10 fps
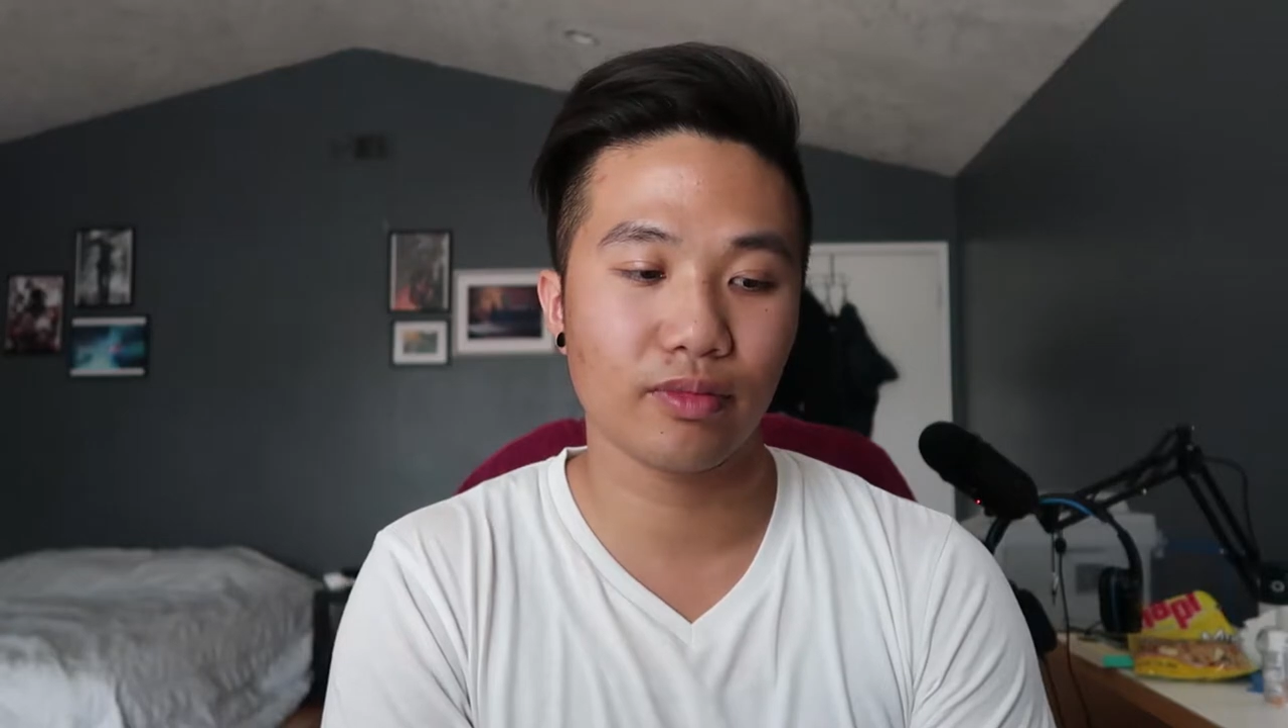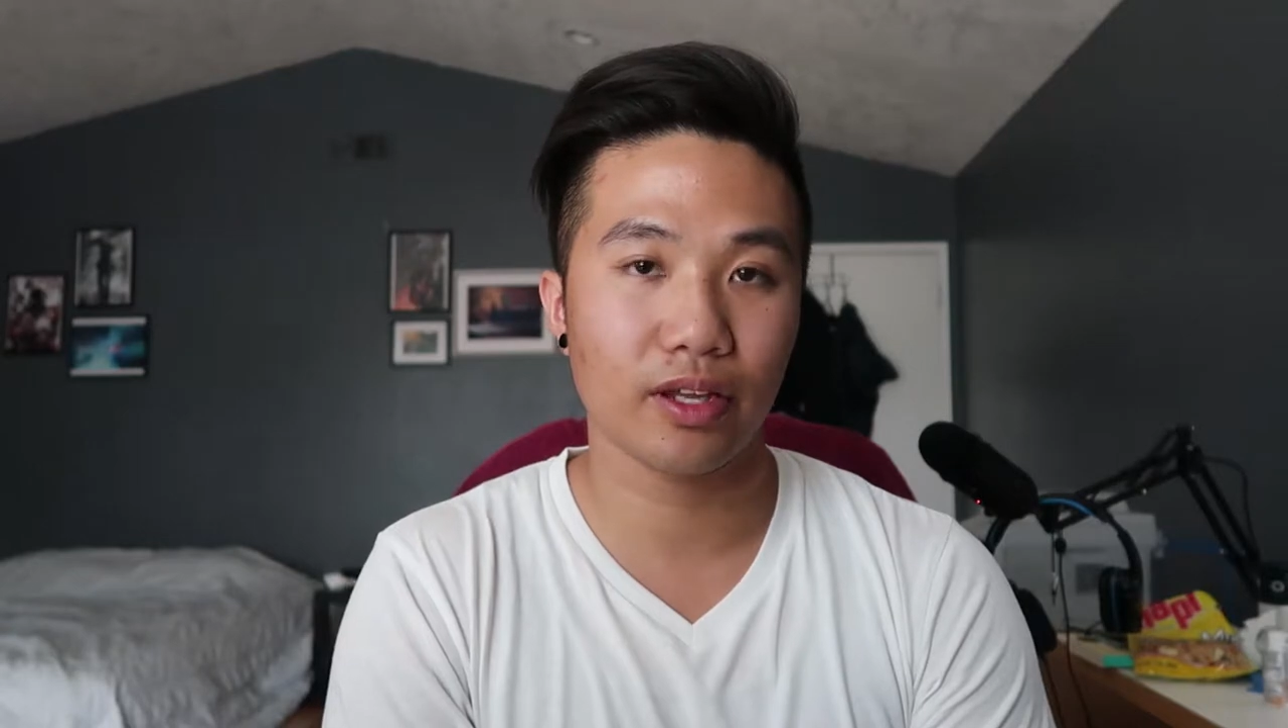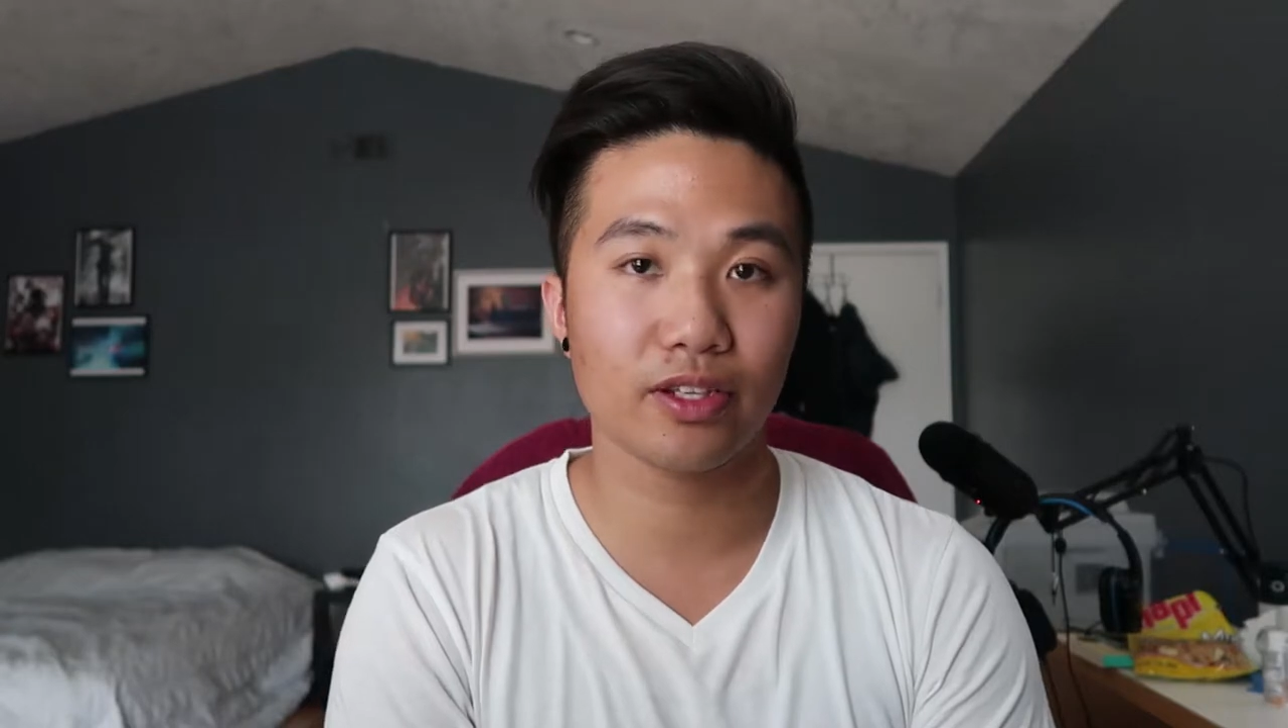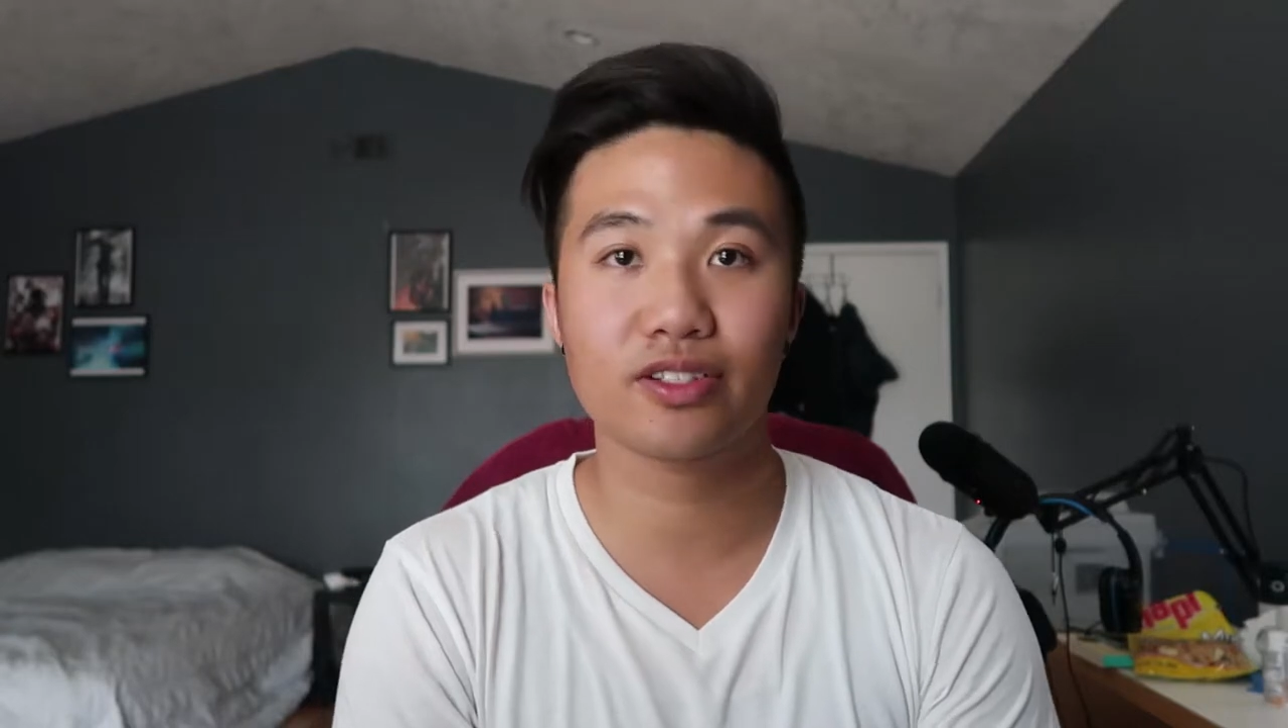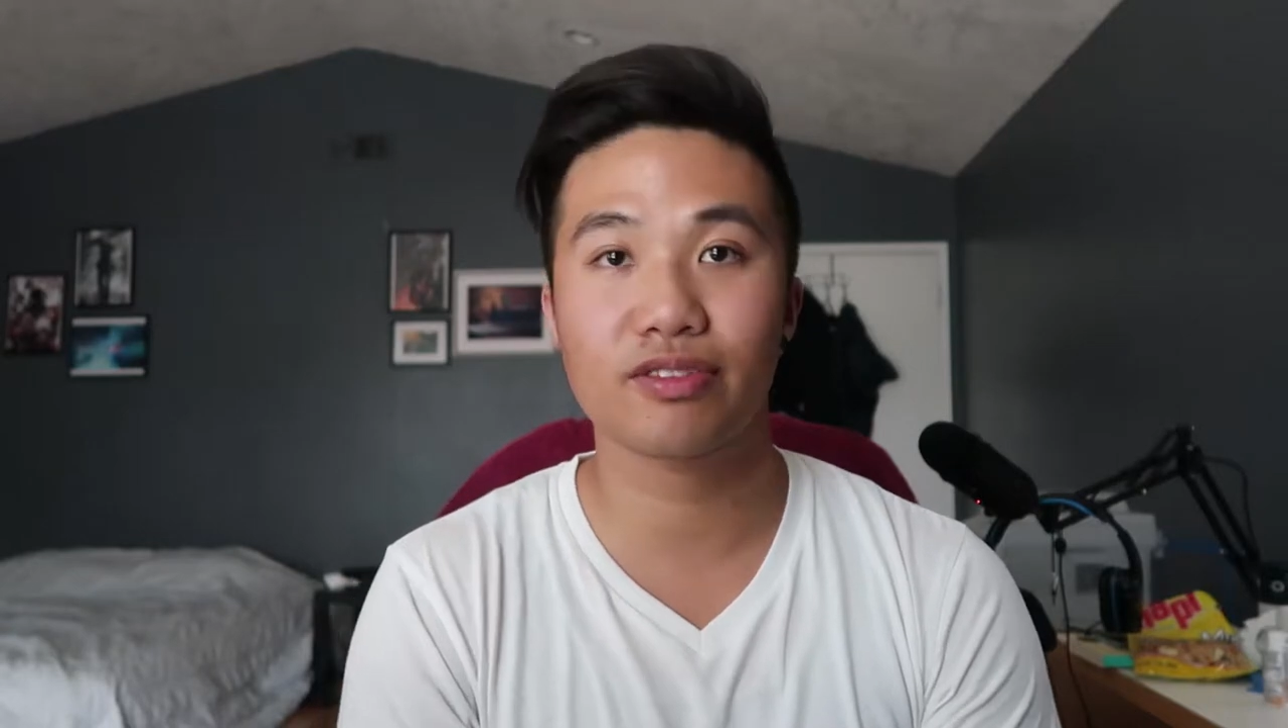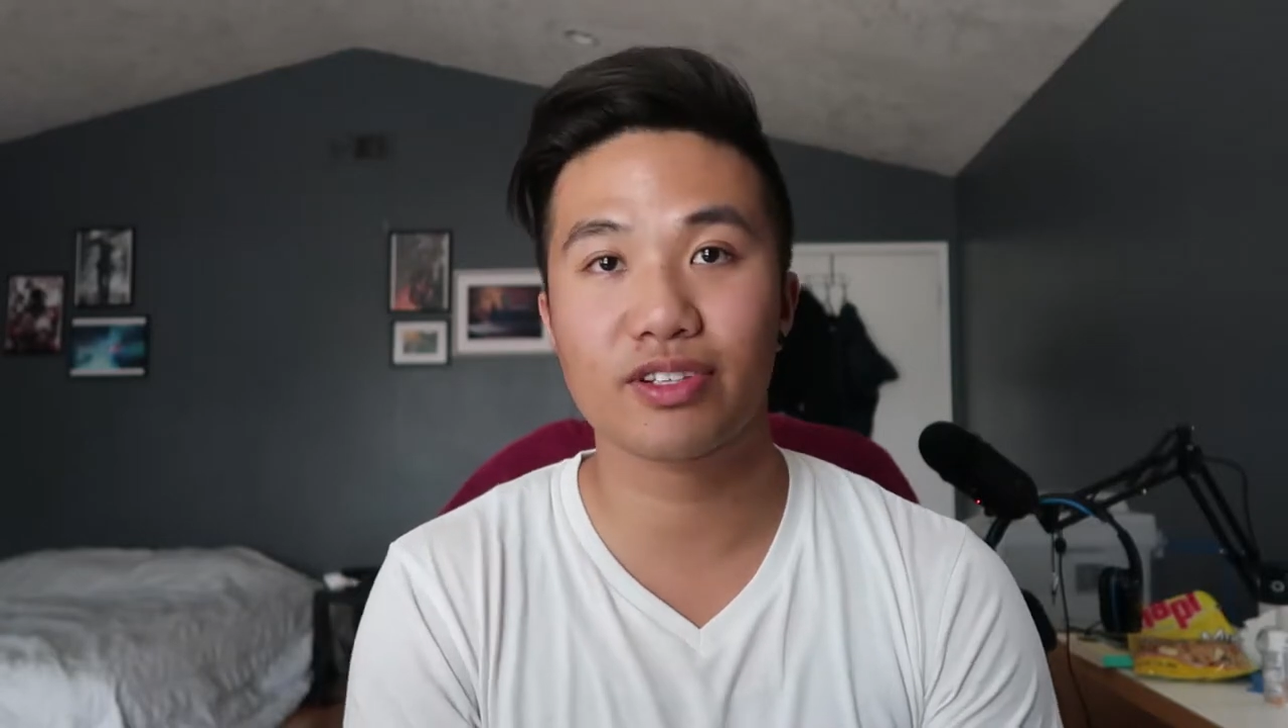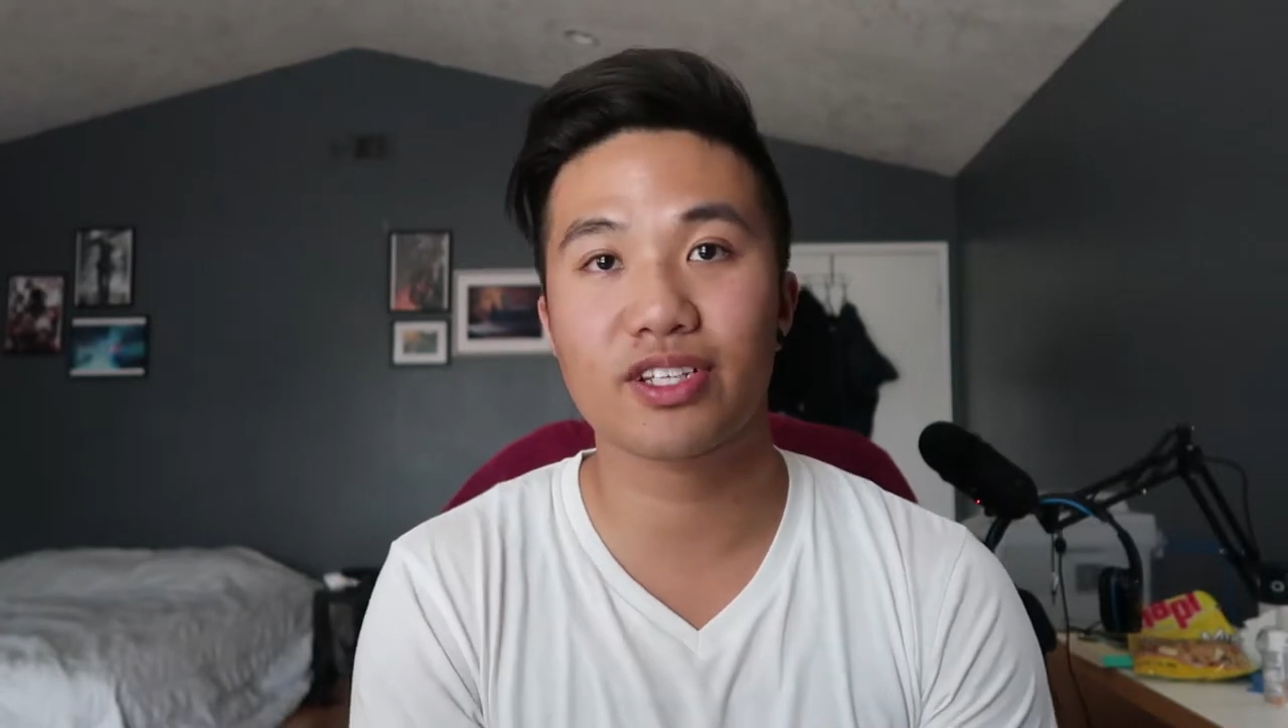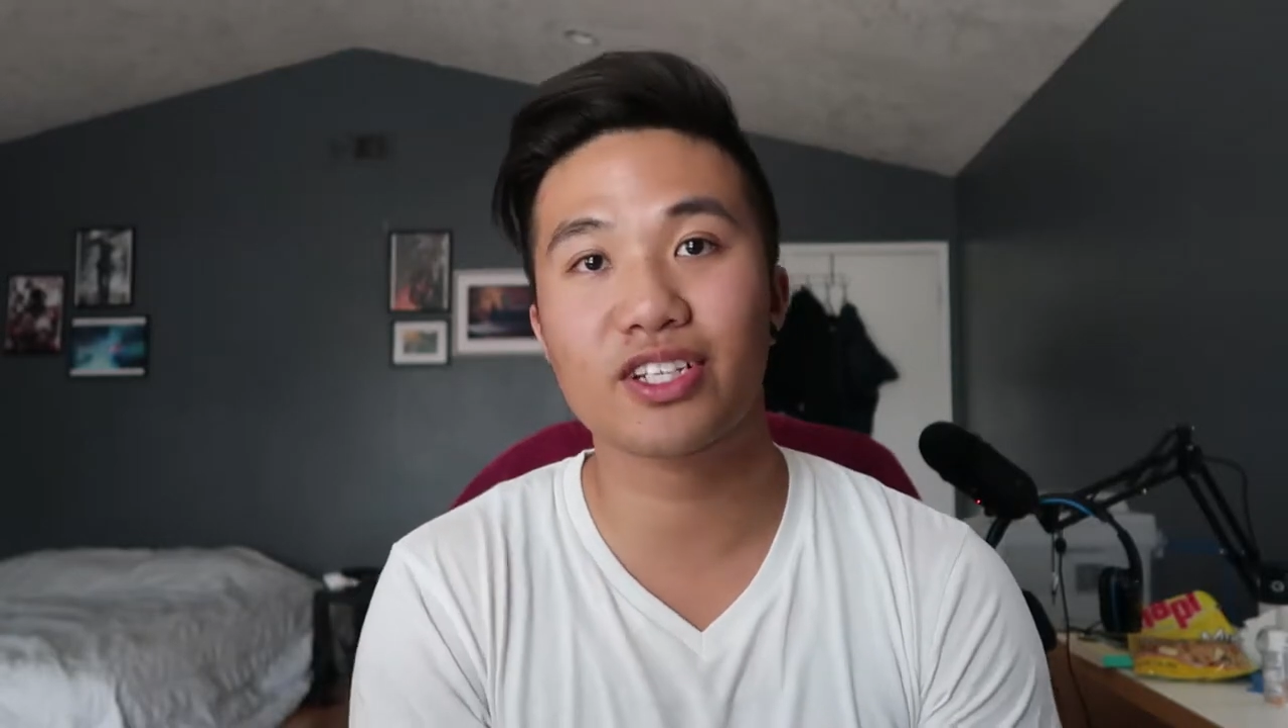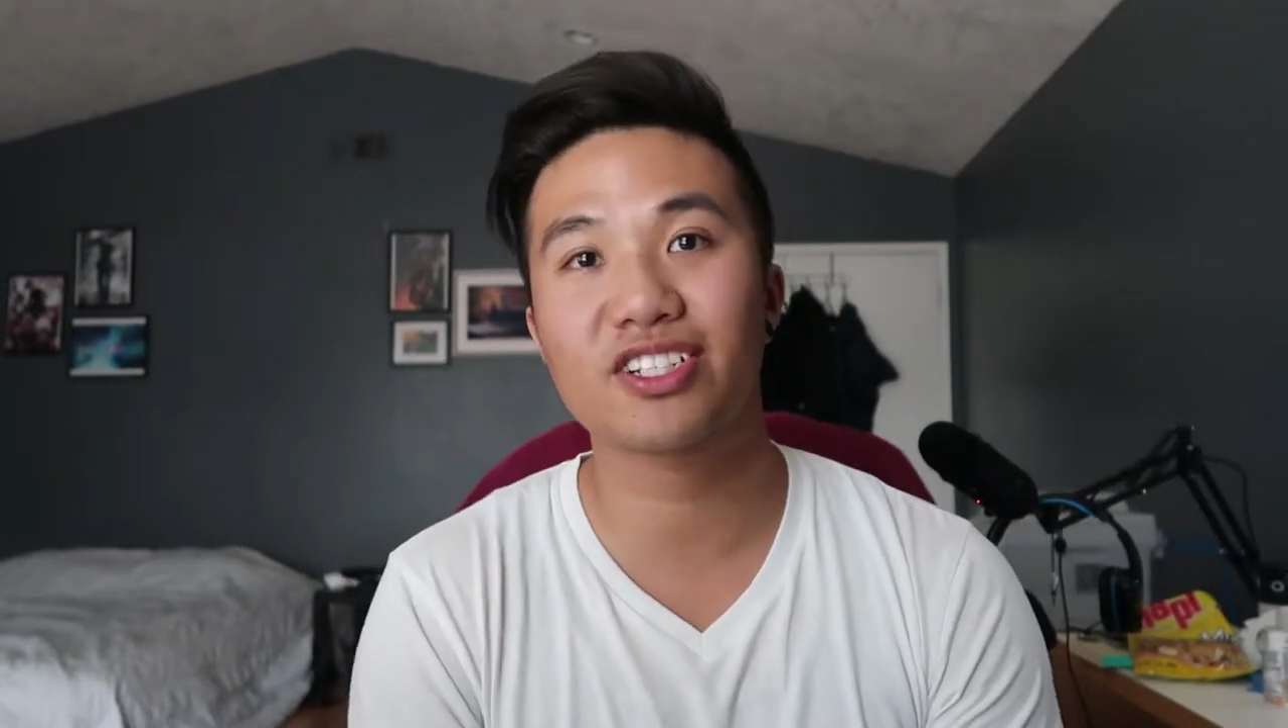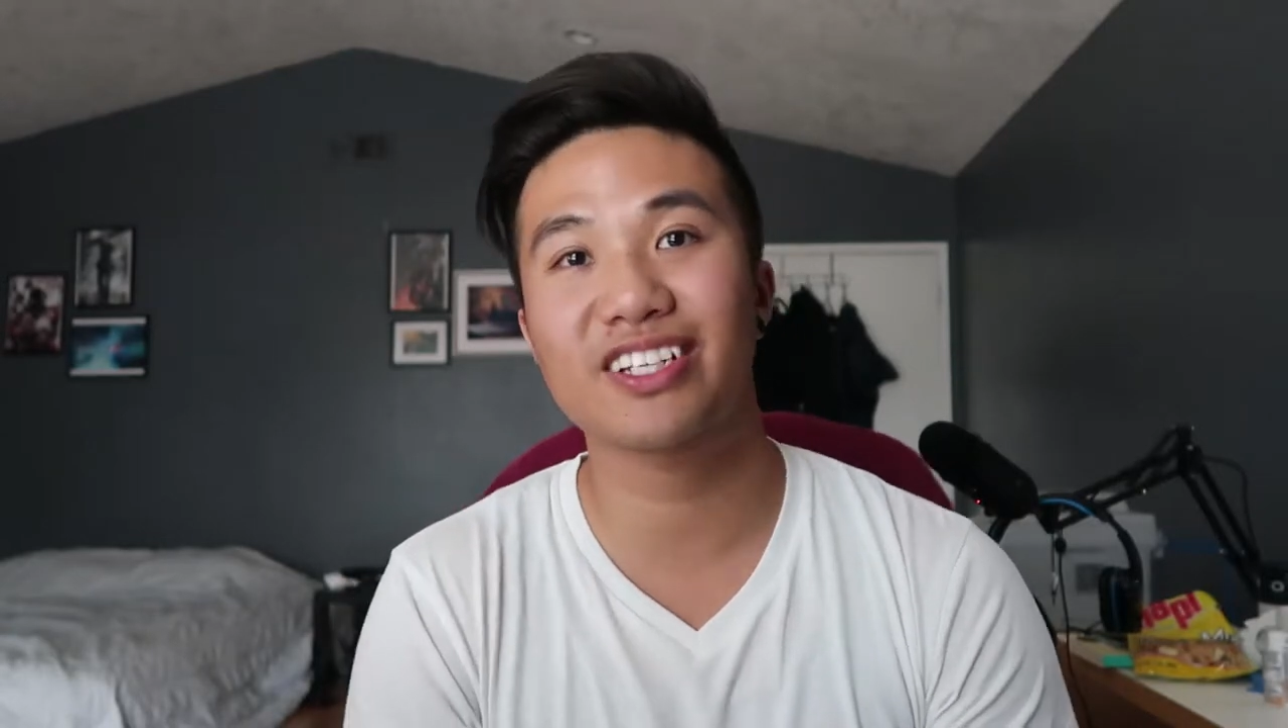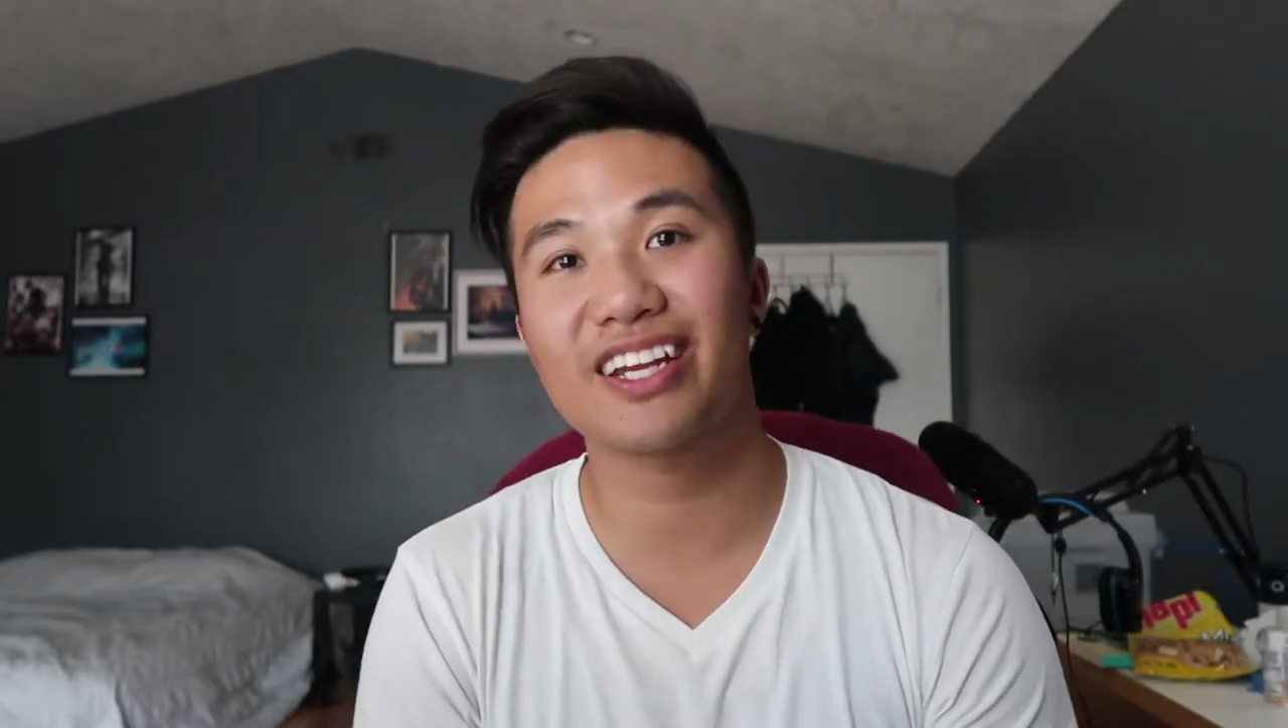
in terms of discussion